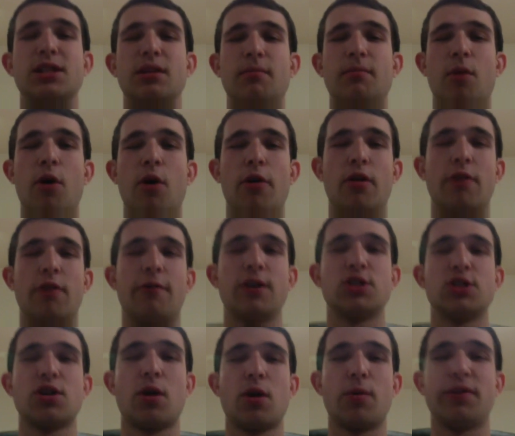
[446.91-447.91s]
the murder, if I
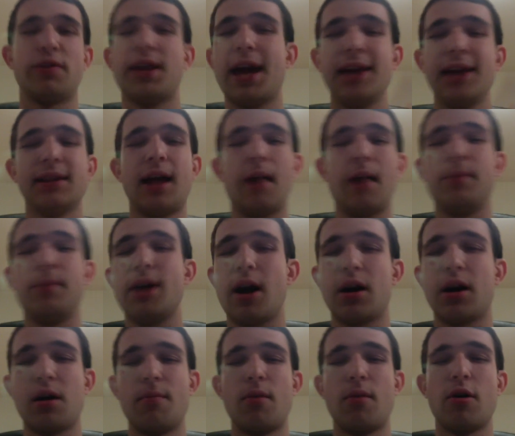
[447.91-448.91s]
start with Tate
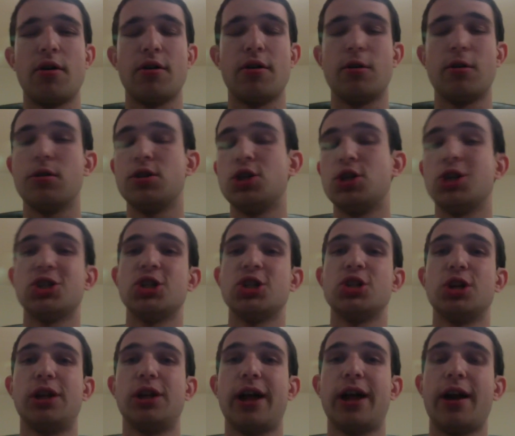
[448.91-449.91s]
LaBianca murders, just as
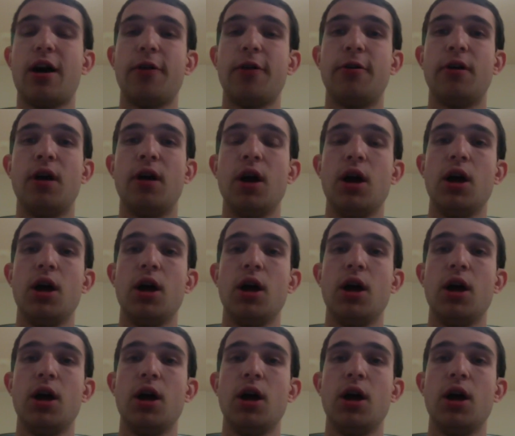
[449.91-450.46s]
a lot of other